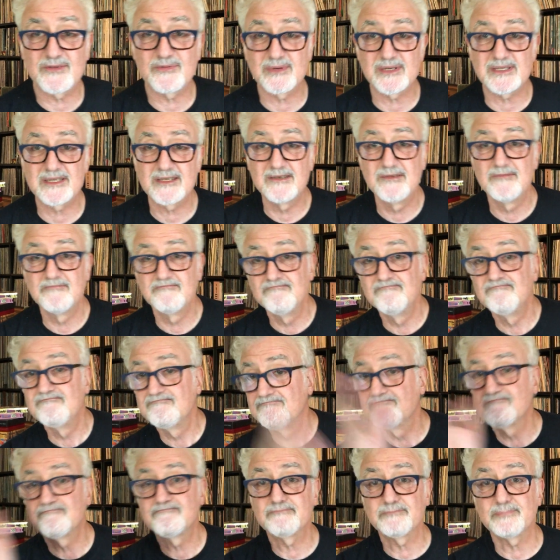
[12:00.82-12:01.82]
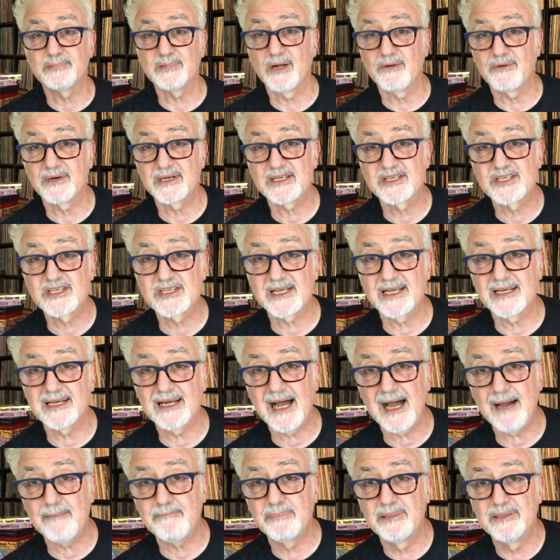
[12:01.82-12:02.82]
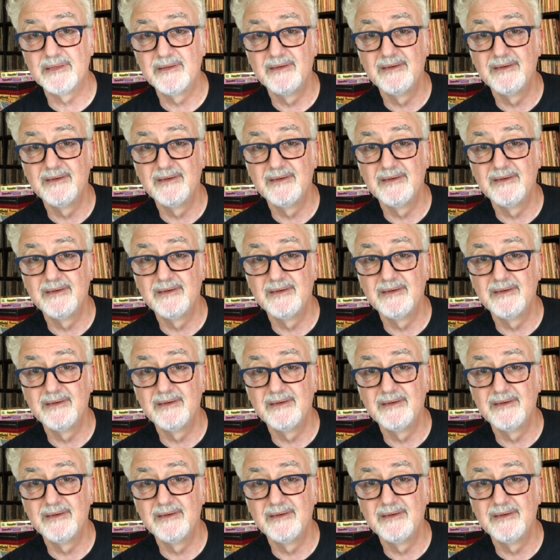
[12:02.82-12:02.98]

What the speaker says: was blowing shit up.